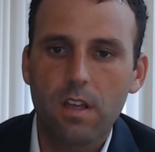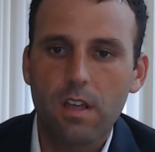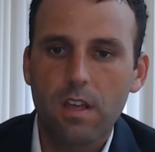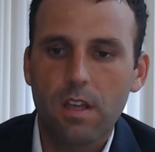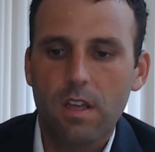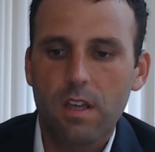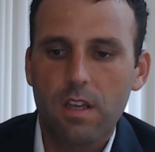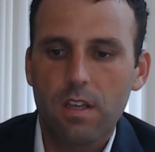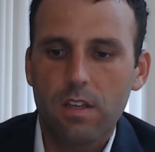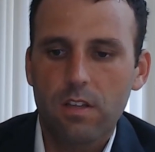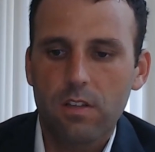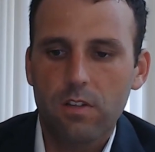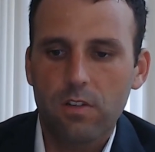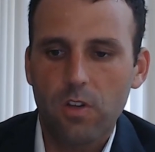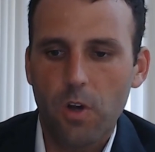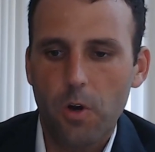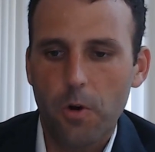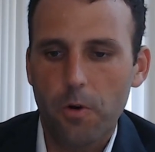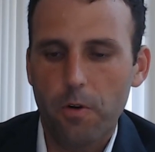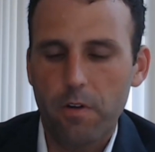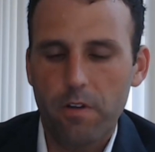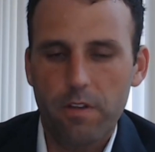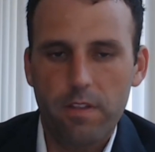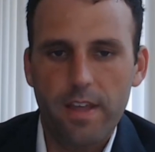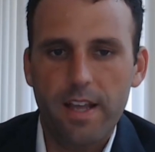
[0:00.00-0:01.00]
So
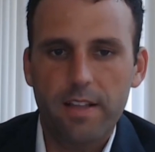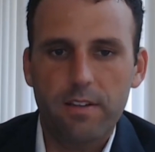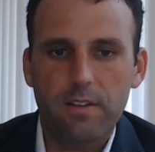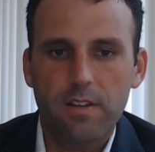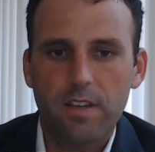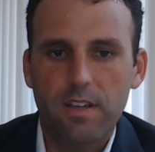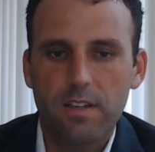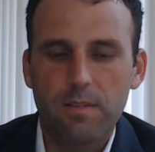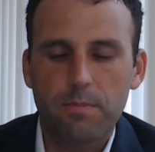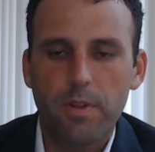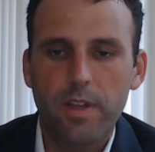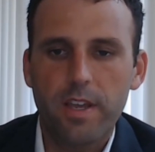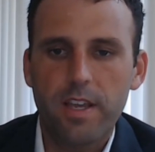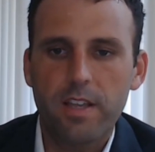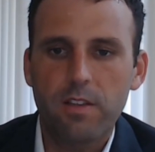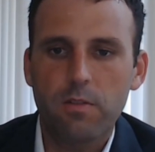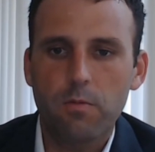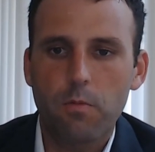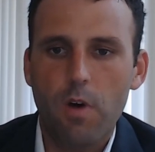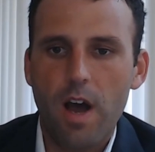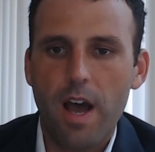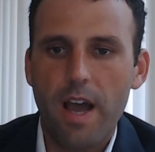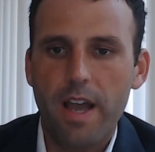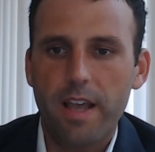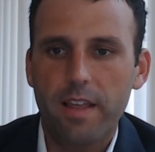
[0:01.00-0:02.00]
that explains
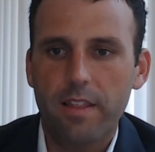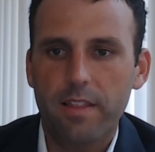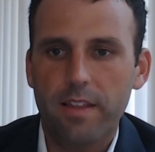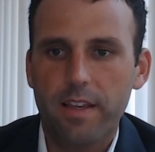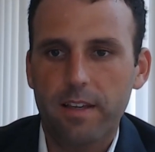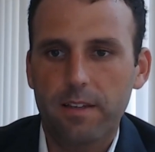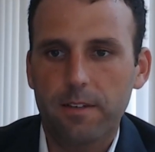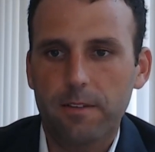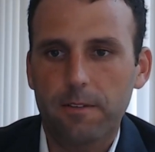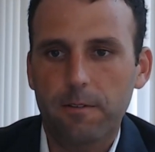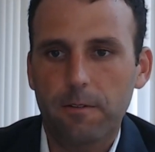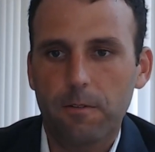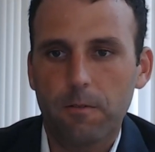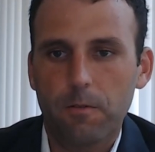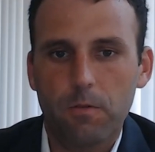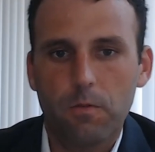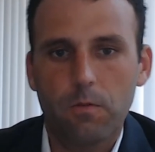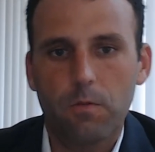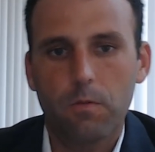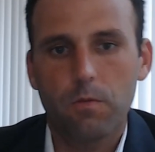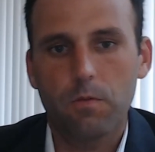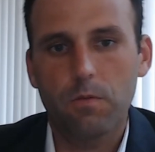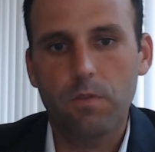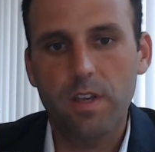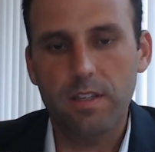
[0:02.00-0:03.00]
why, like,
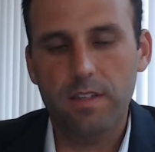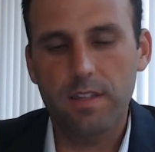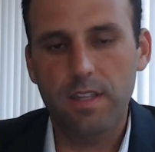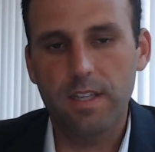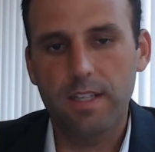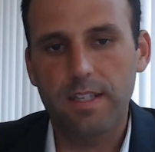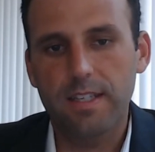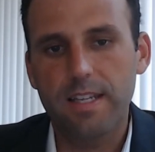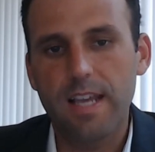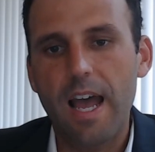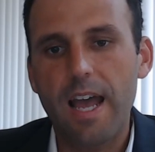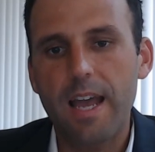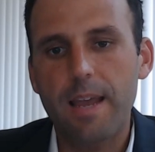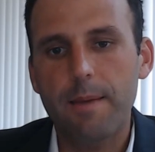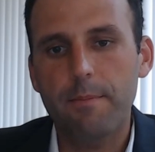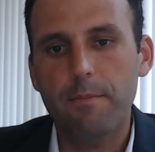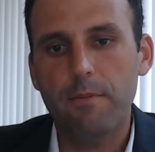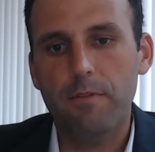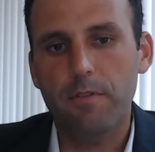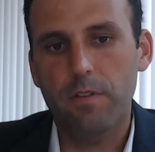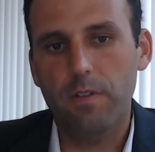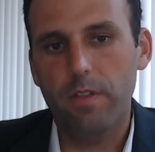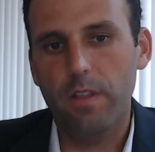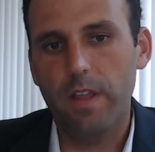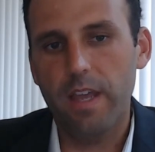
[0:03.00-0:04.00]
as the time
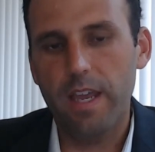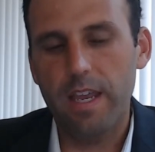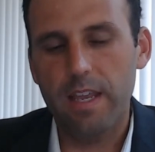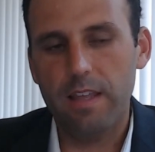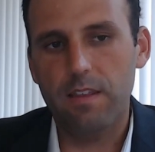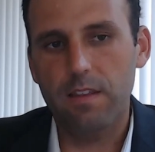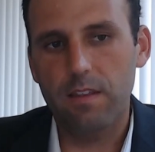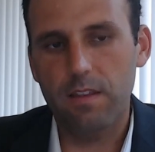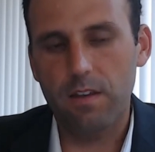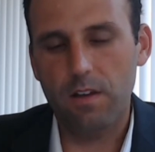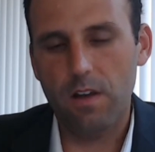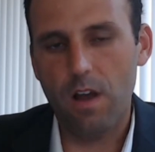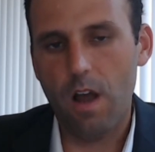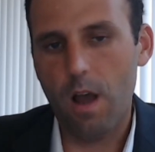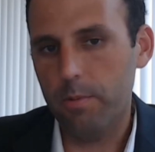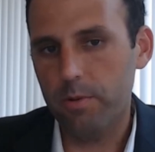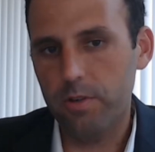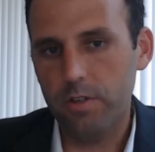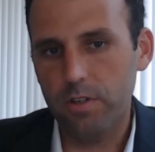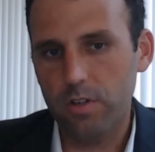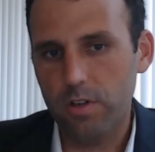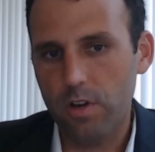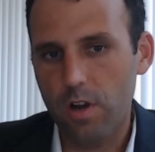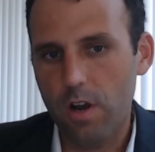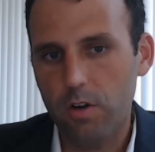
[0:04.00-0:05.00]
length of the options
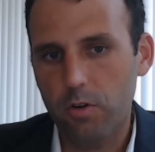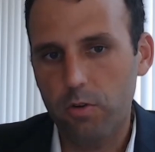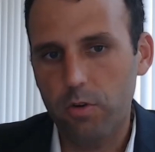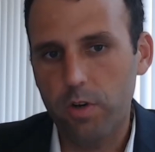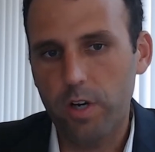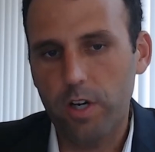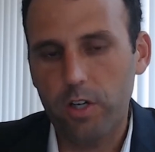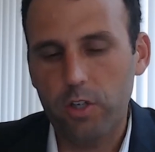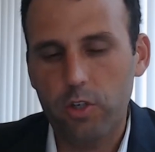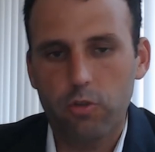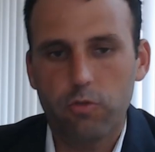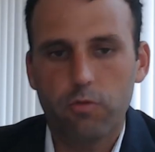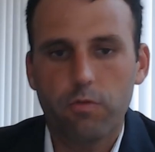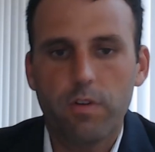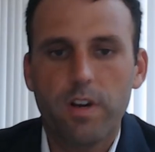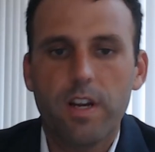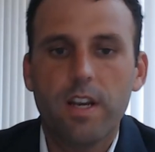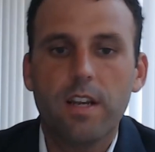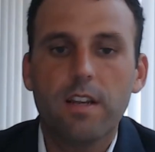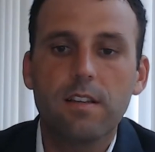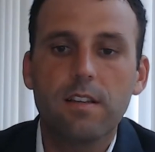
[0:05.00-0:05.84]
contract shrinks,